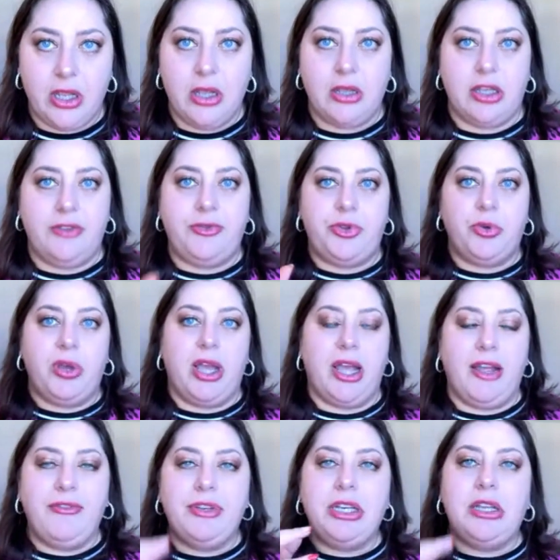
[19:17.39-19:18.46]
If you
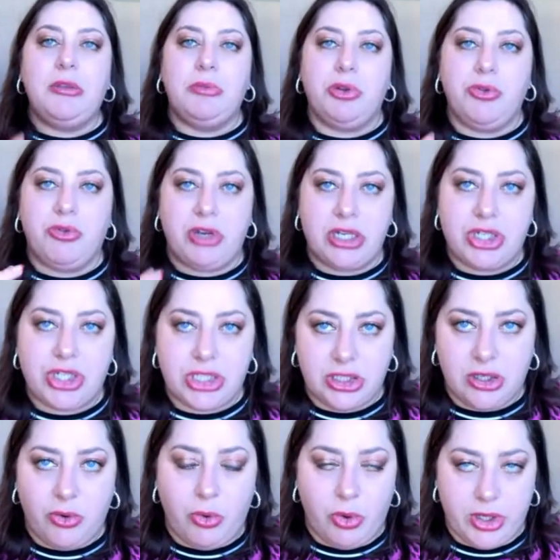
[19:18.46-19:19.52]
have an immigration
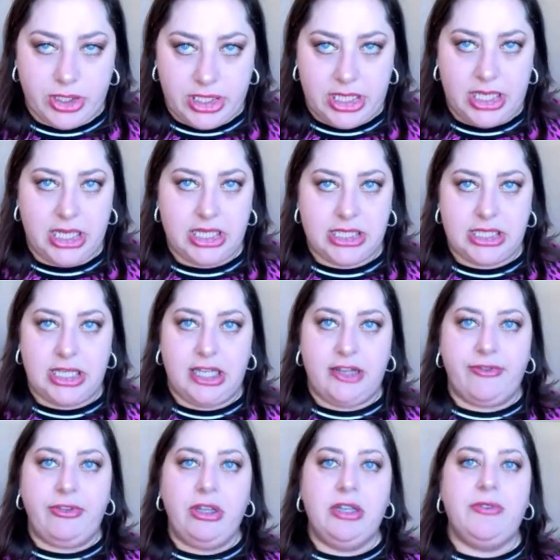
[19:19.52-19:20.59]
court case,
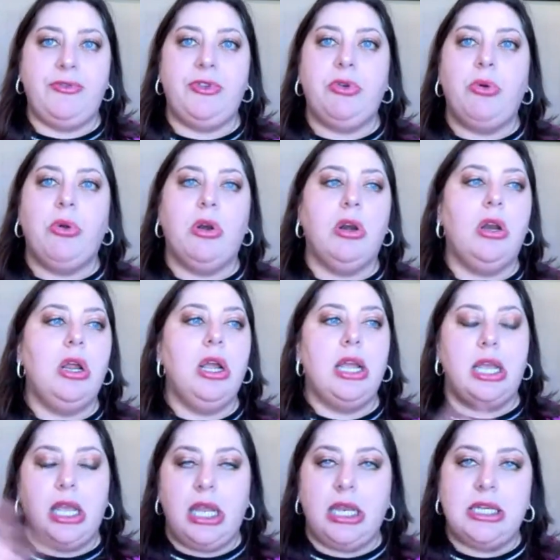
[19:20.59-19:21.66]
even if you're
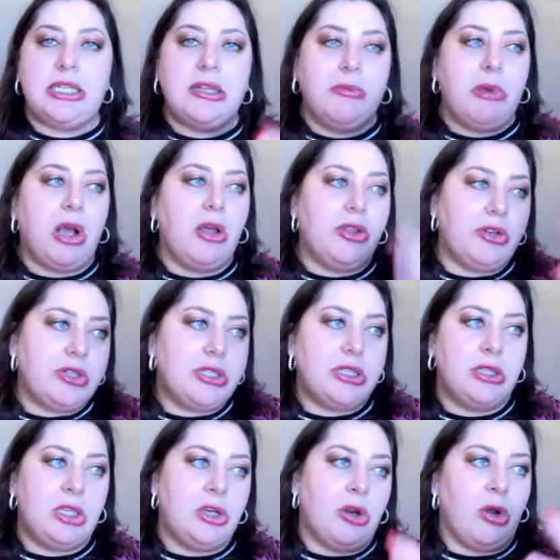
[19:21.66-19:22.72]
in some others,
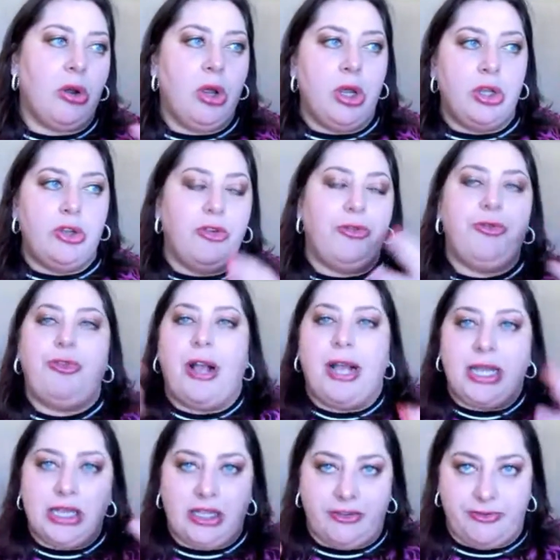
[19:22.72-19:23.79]
you're
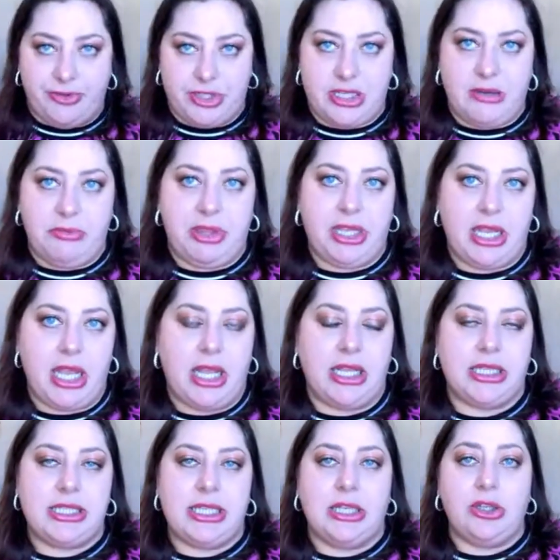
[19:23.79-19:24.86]
filing for something
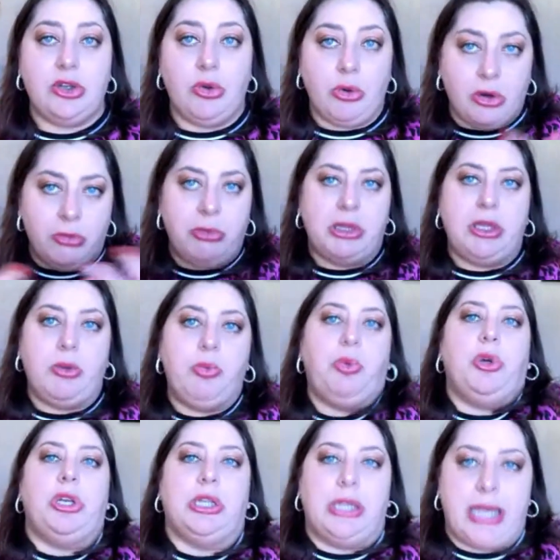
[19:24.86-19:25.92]
else that normally
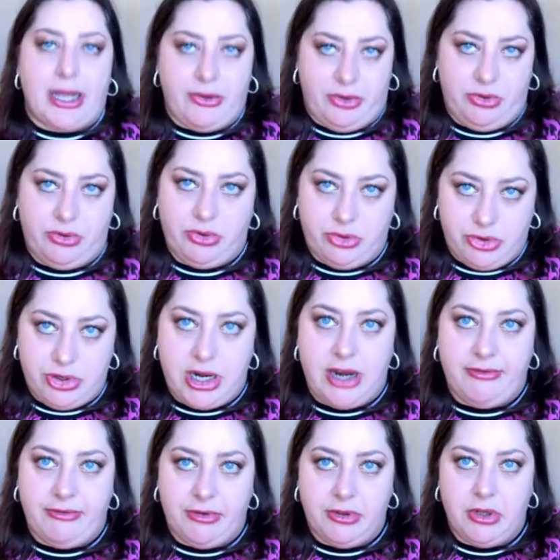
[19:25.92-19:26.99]
would allow you to
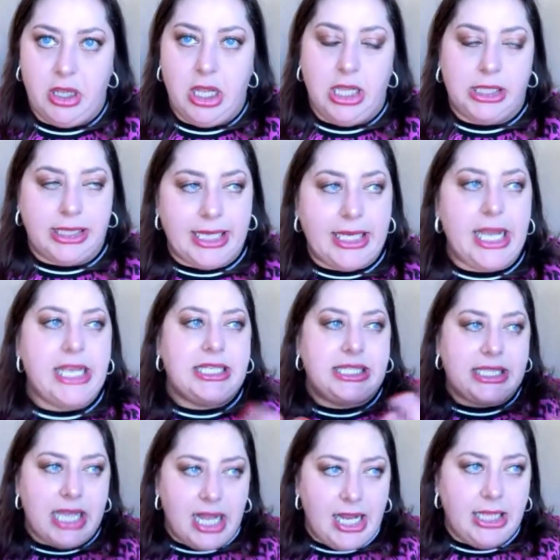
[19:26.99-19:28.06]
travel. Like
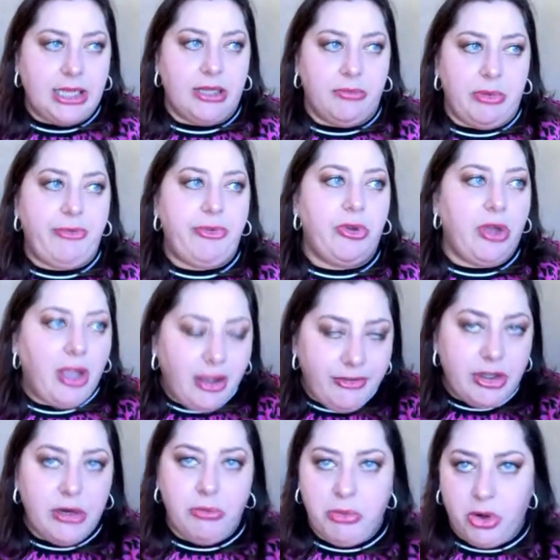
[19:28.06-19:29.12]
asylum, if you have an
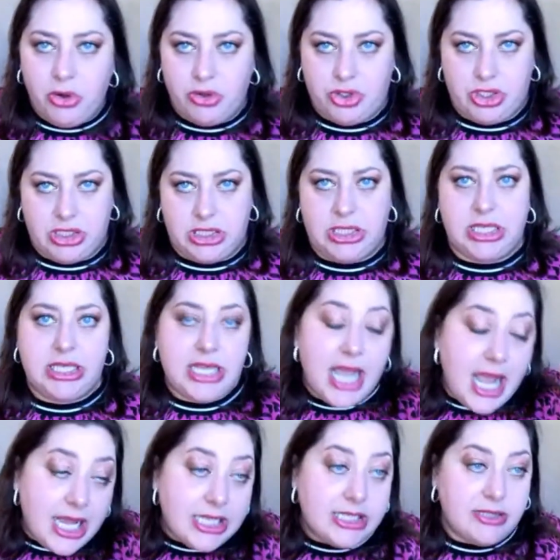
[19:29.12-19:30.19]
emergency,
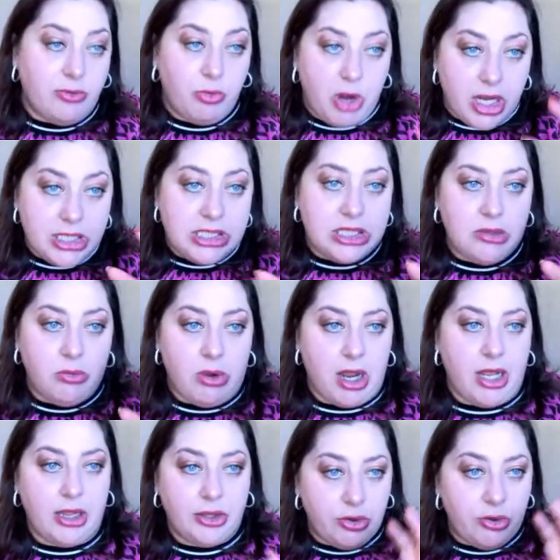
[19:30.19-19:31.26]
yes, once in a
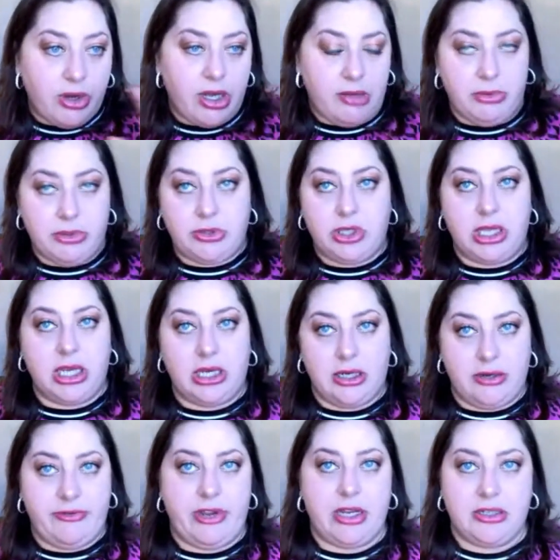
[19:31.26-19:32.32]
while you're able to get an
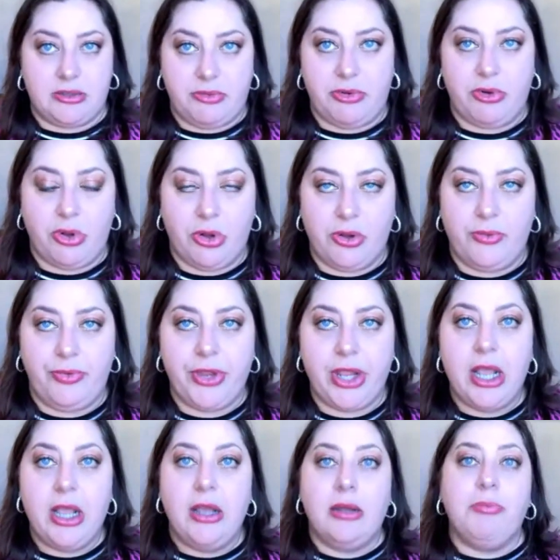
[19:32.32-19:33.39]
advanced parole,
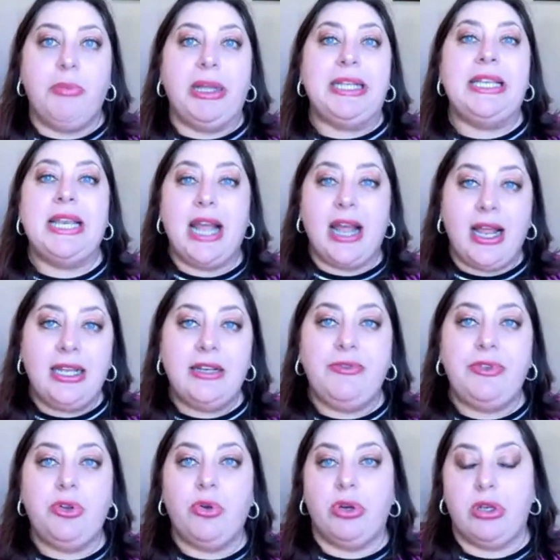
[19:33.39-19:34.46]
but not if
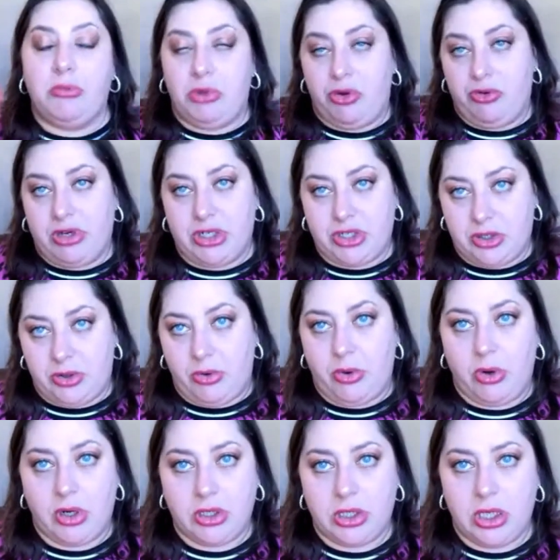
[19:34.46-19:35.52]
you're in immigration
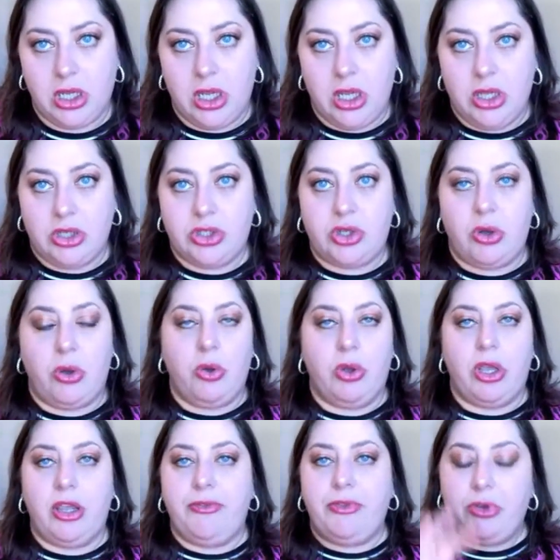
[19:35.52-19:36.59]
court. So
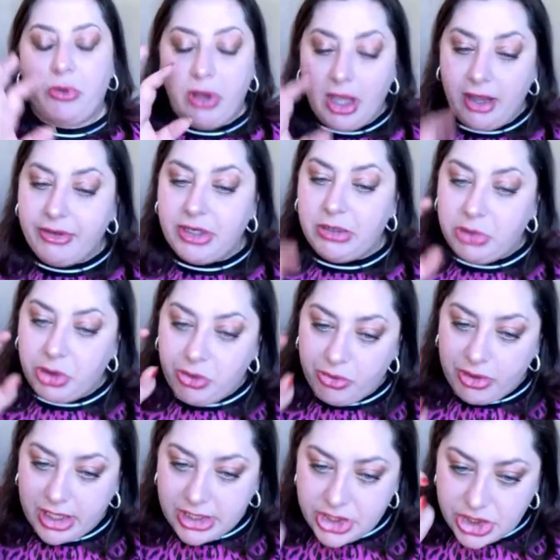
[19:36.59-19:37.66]
if you have an
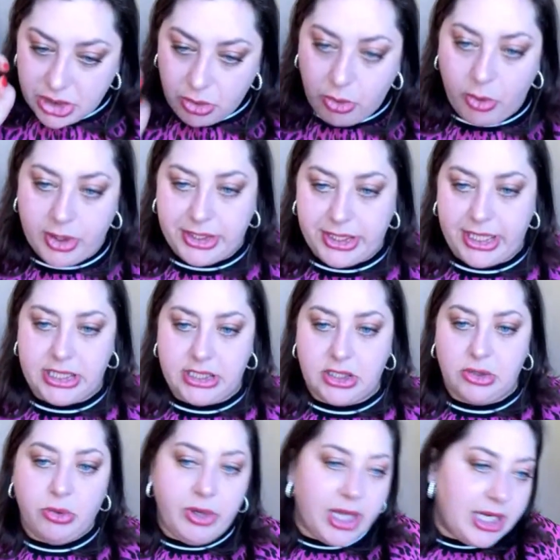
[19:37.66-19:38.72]
immigration court case,
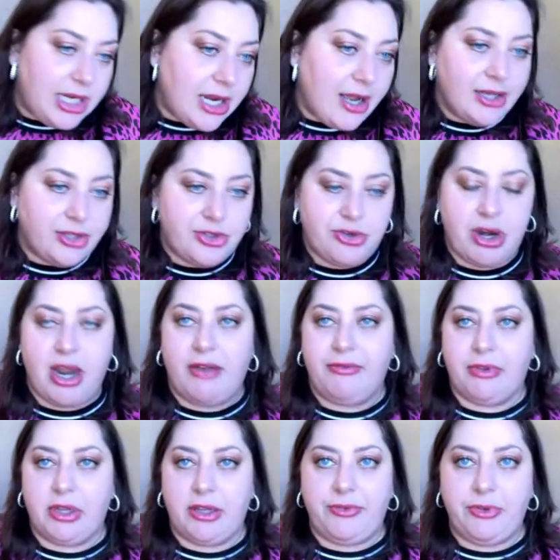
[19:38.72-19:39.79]
you cannot
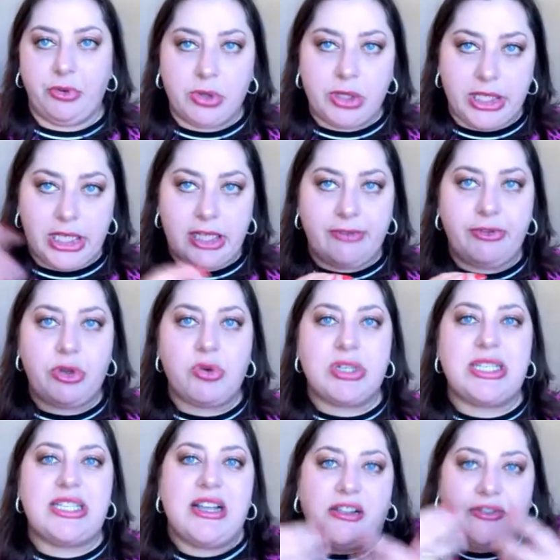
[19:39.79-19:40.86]
travel. If you leave, you're
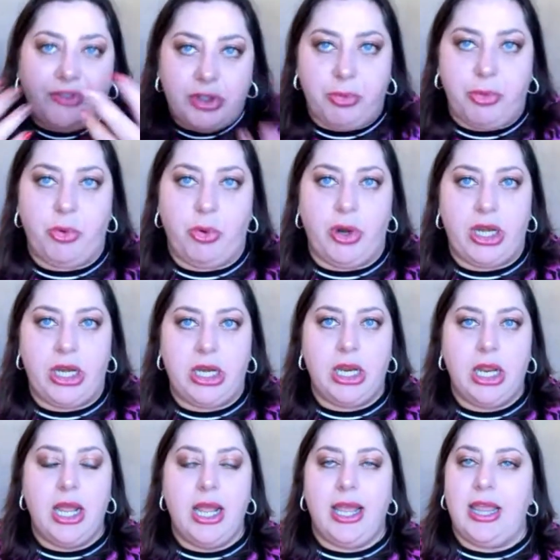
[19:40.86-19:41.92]
self-deporting,
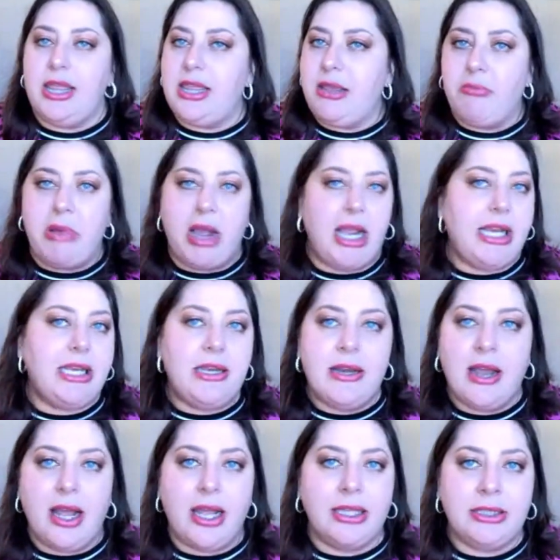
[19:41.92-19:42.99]
and they might
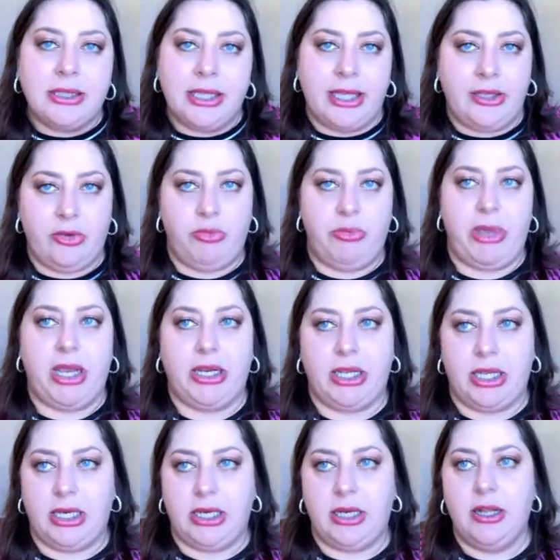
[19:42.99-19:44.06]
not let you back in.